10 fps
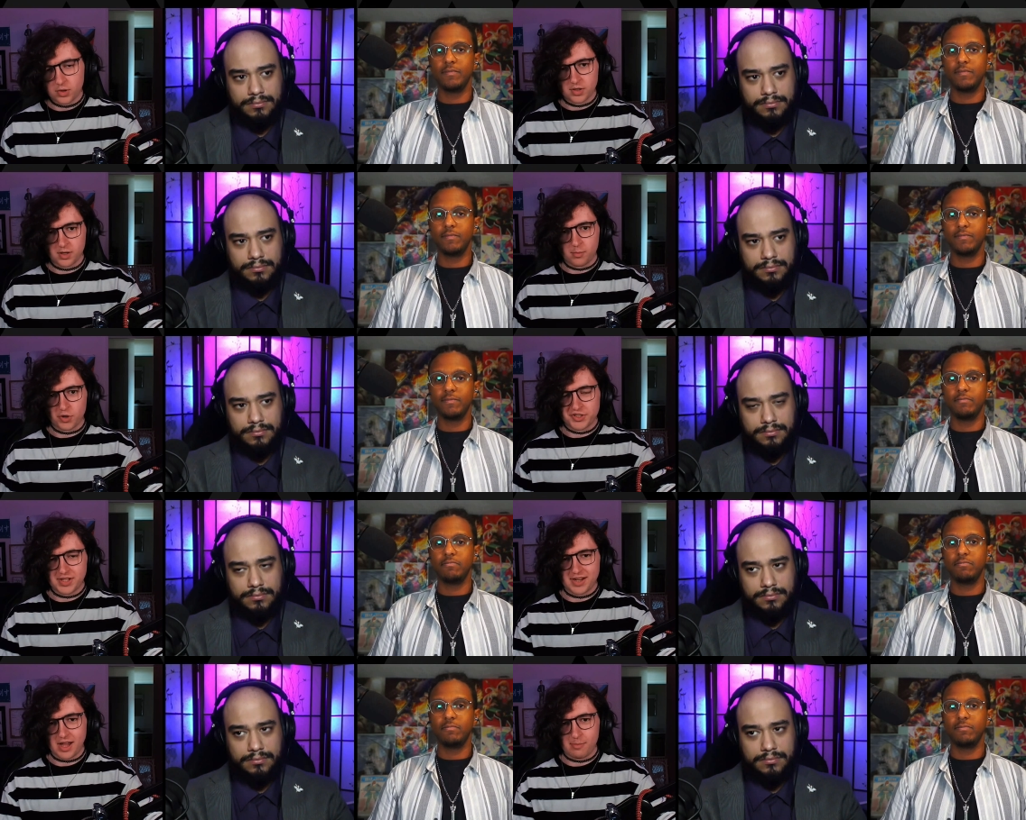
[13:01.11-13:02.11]
Speaker 1: One of the more
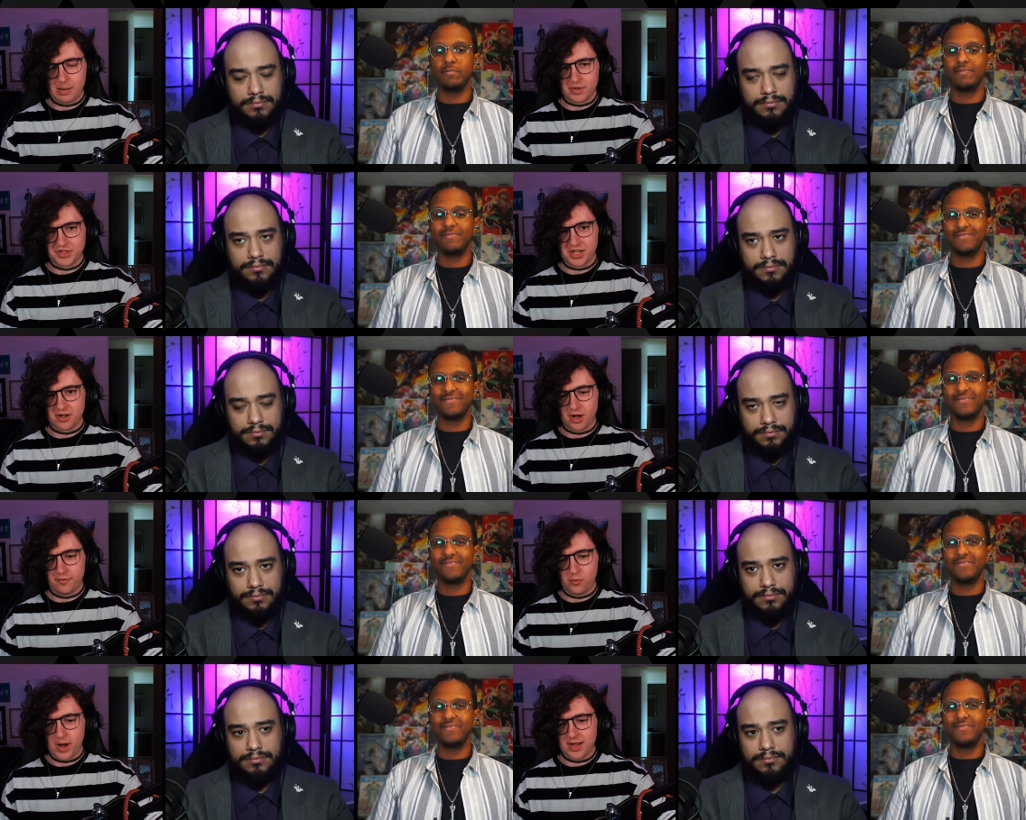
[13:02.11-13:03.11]
standout members here
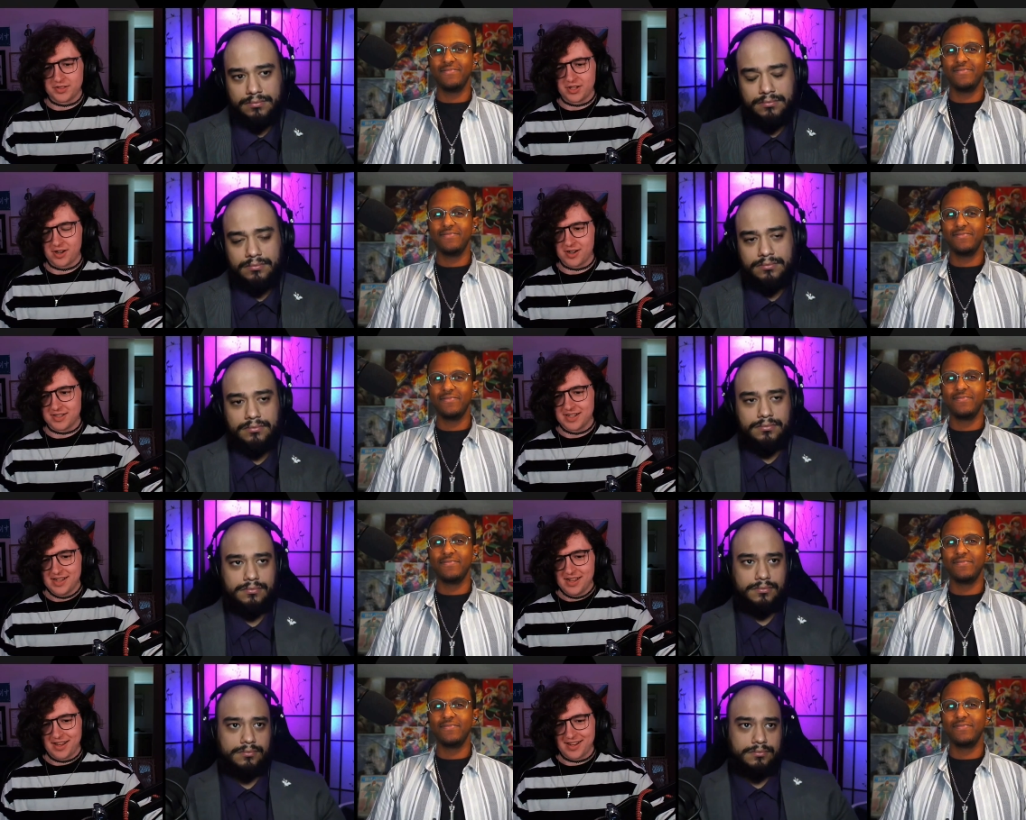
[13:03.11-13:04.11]
of Wildcard
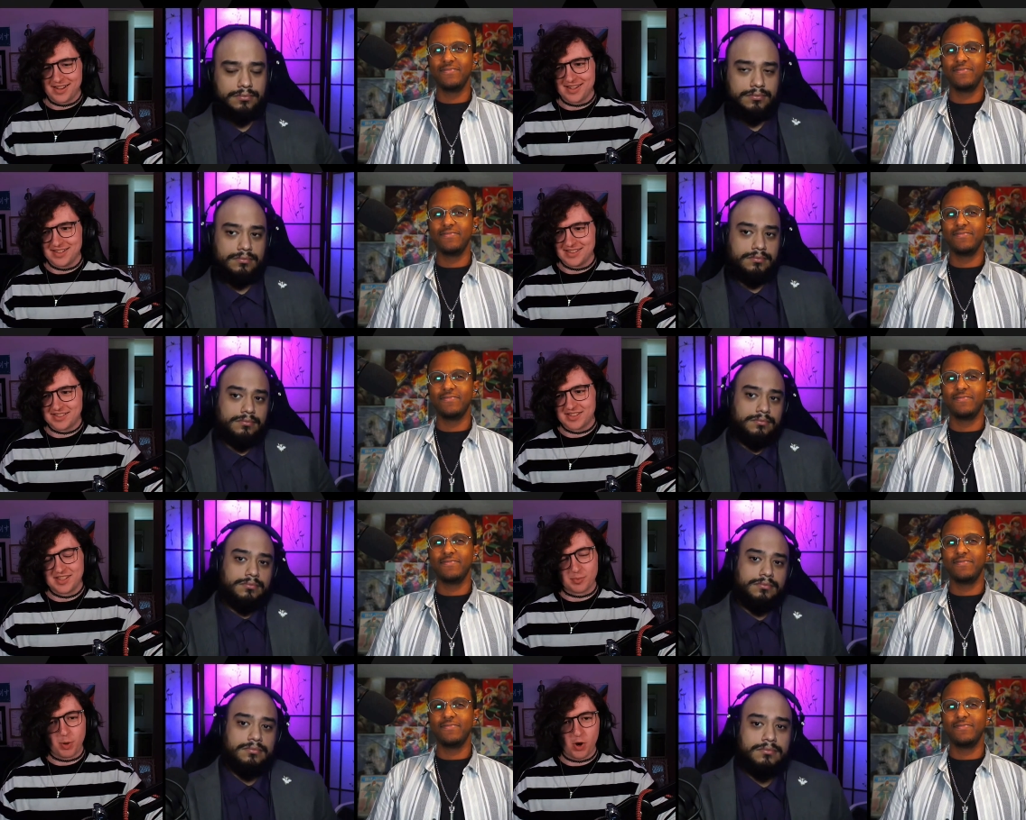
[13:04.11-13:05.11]
uh, and his,
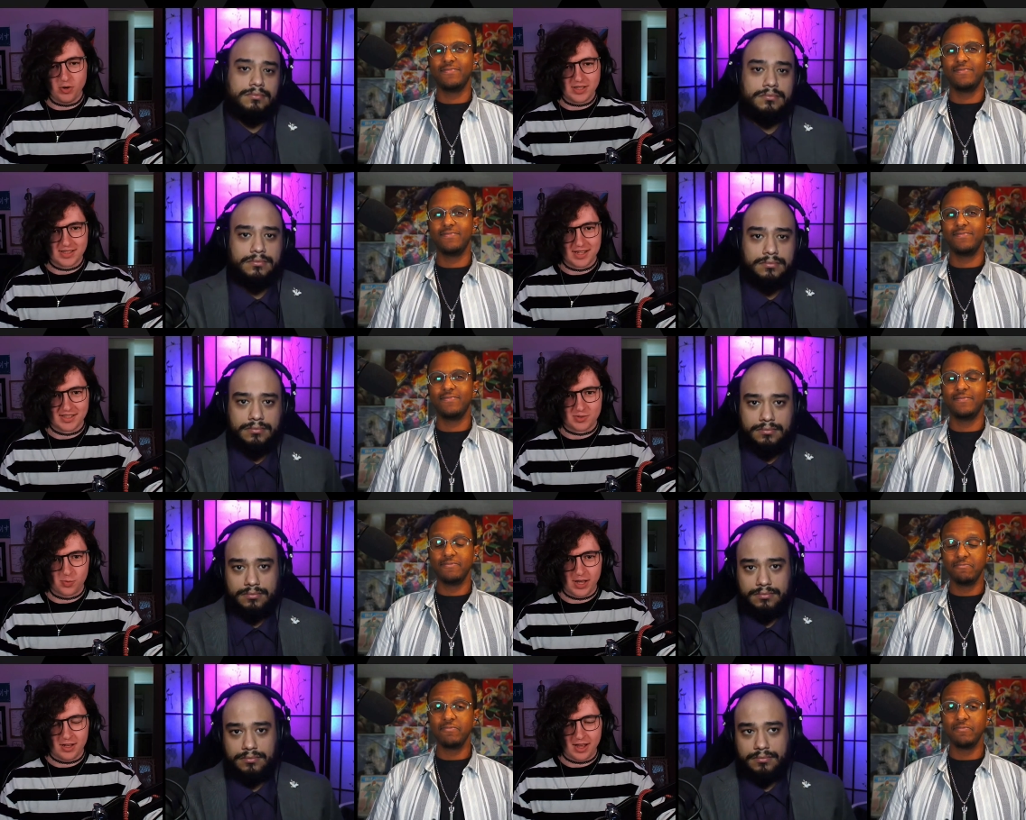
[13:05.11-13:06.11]
his opponent
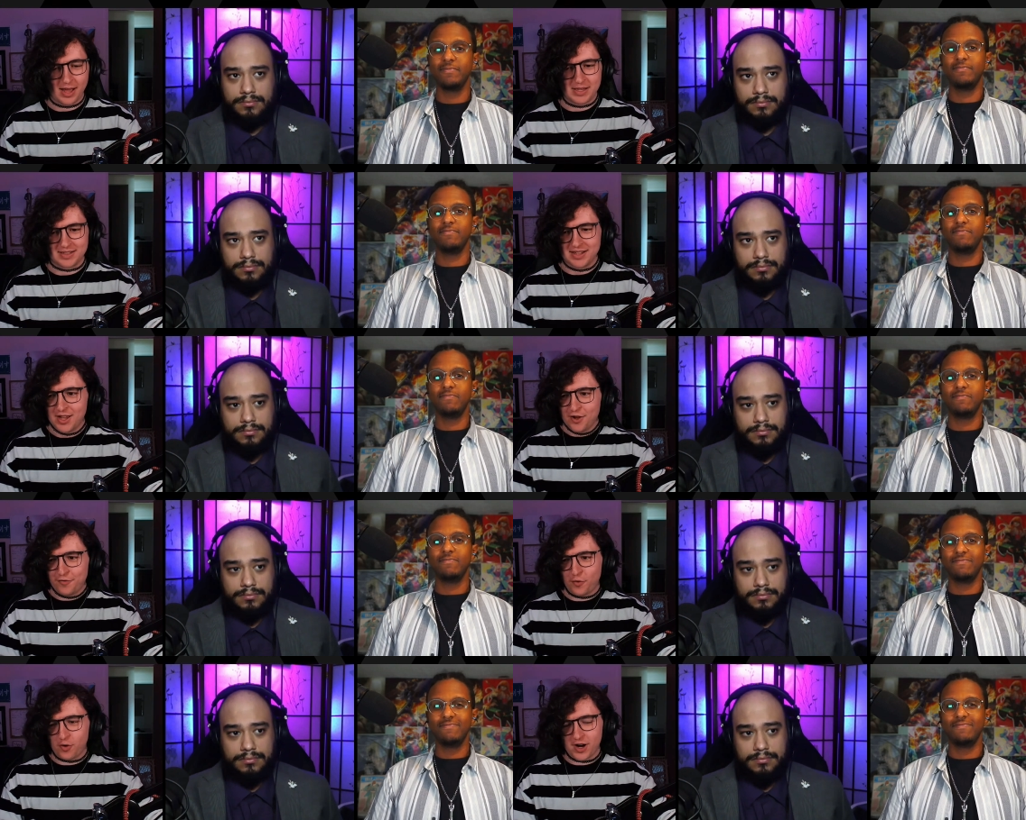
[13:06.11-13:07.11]
as well. I mean,
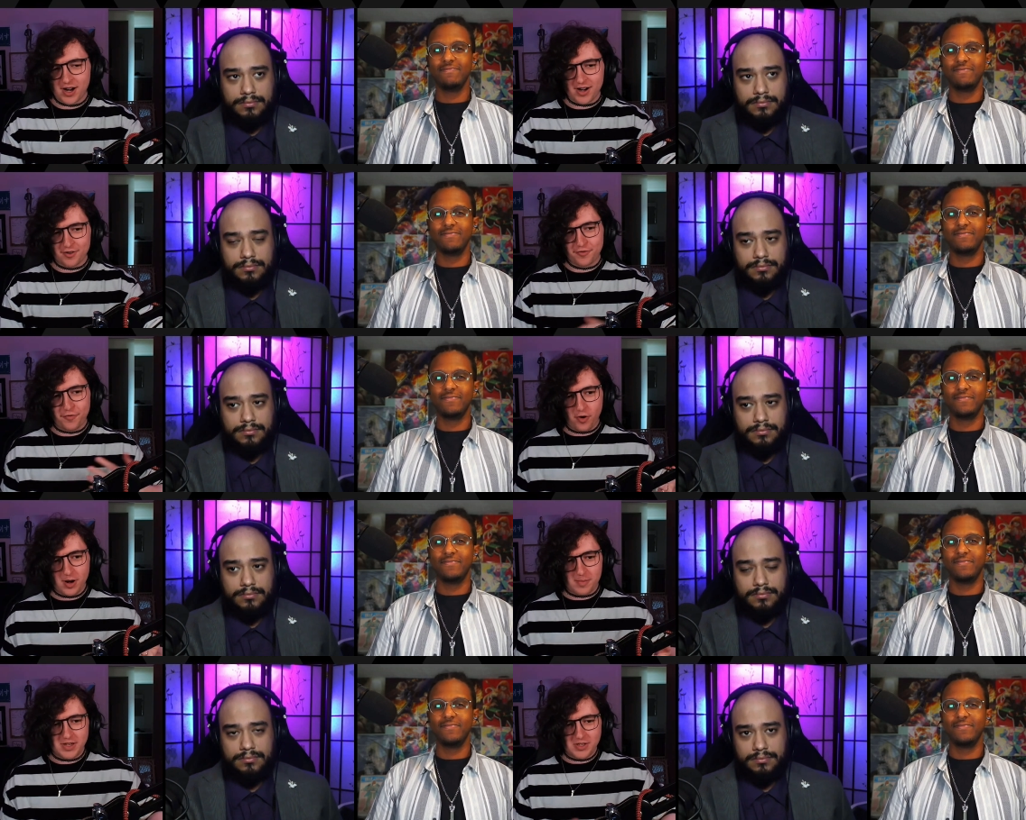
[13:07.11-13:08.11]
for
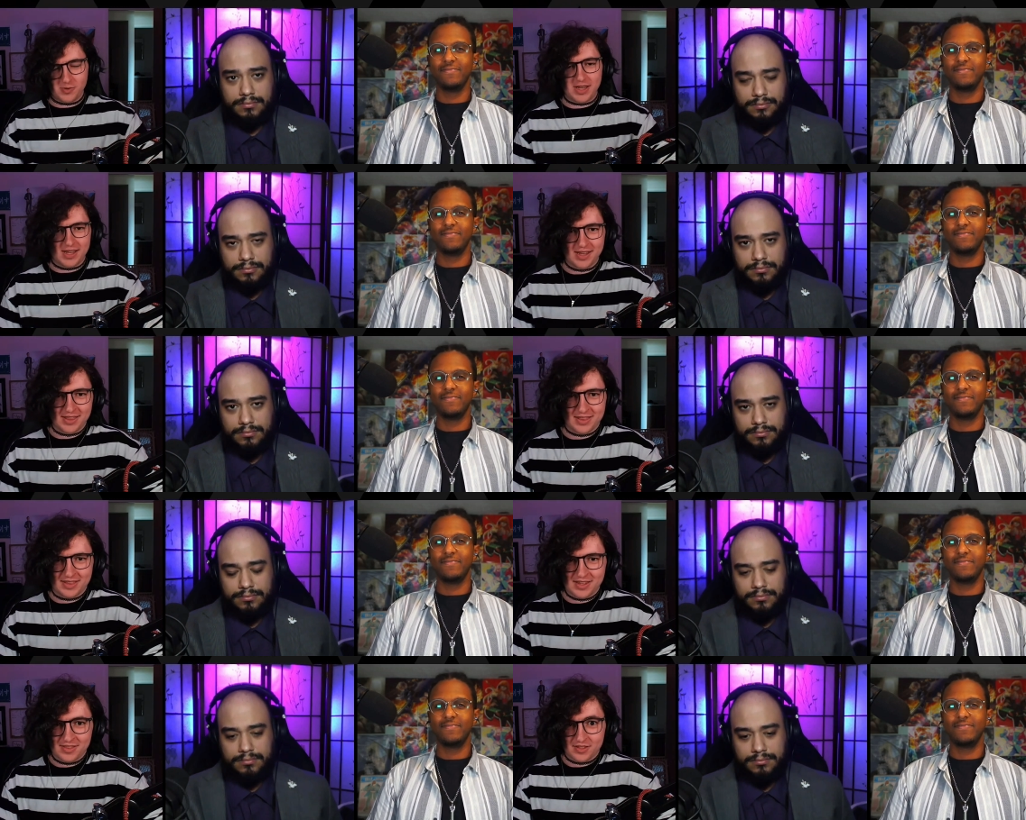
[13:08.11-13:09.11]
for Minui
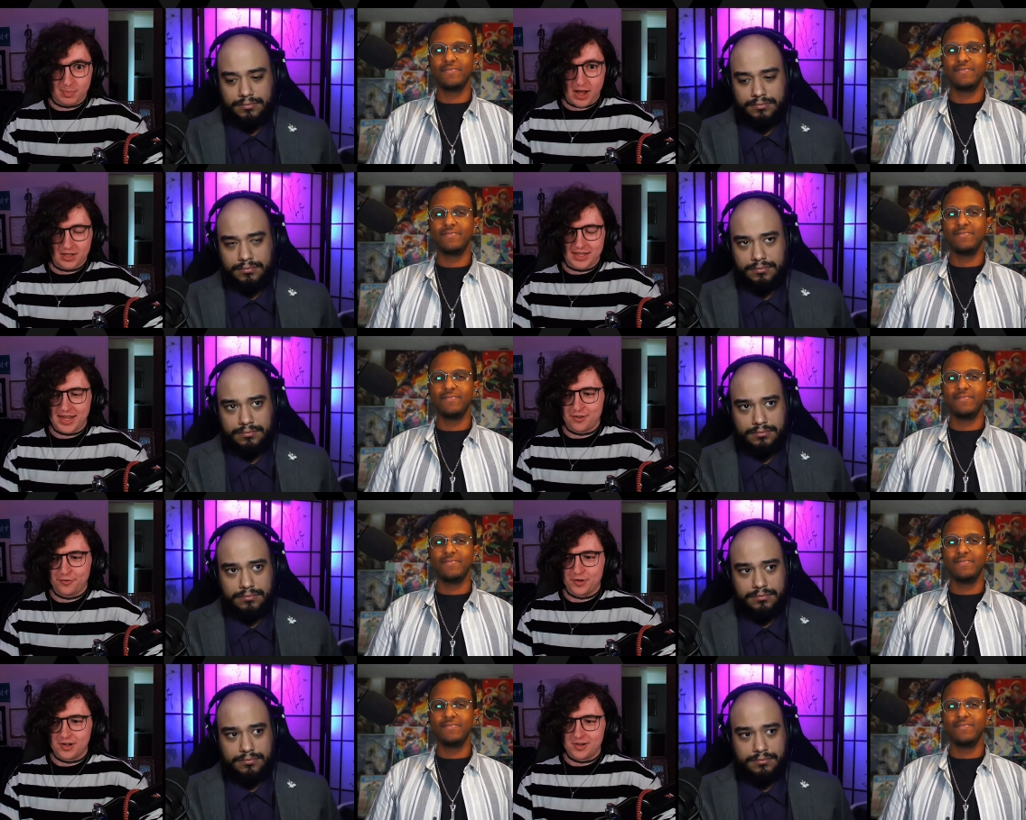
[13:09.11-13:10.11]
in in the bot
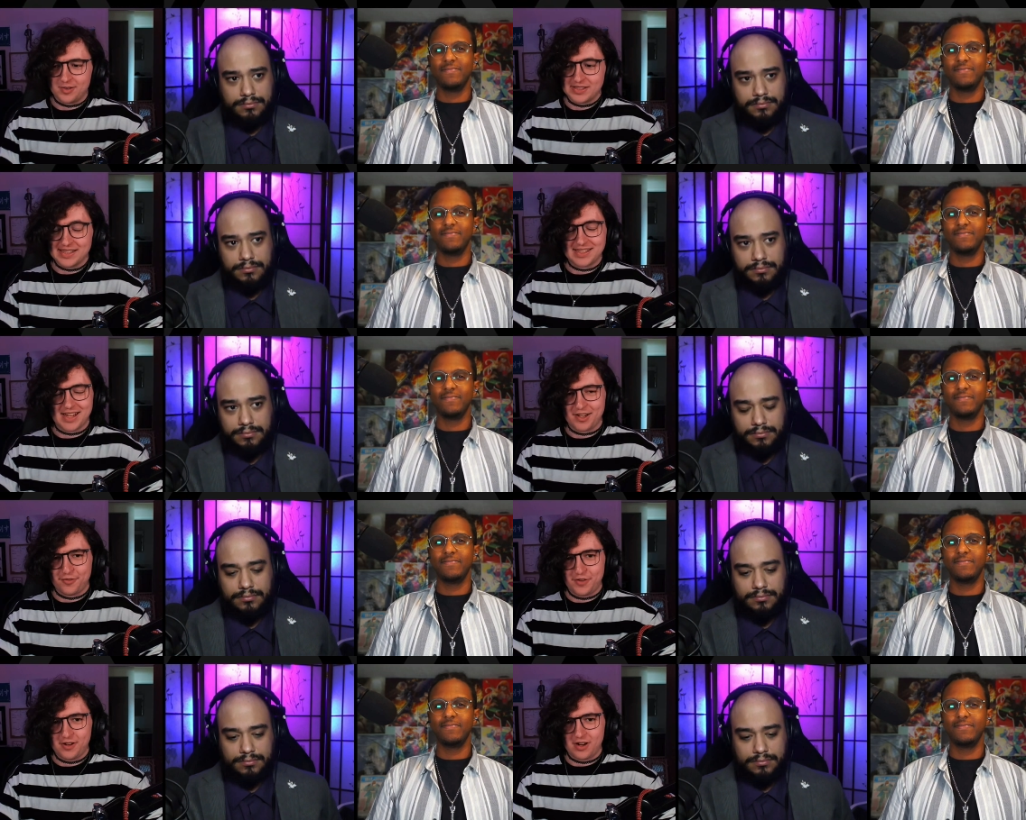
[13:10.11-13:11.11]
lane for
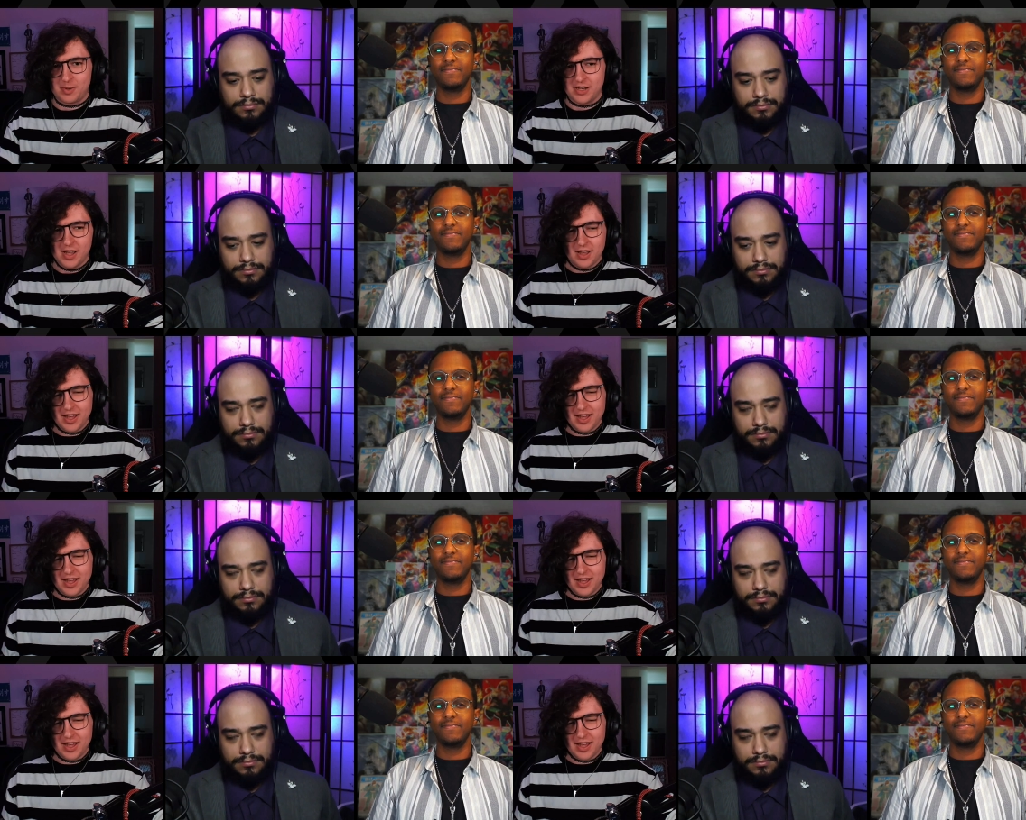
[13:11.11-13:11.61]
Cincinnati Fear. I mean,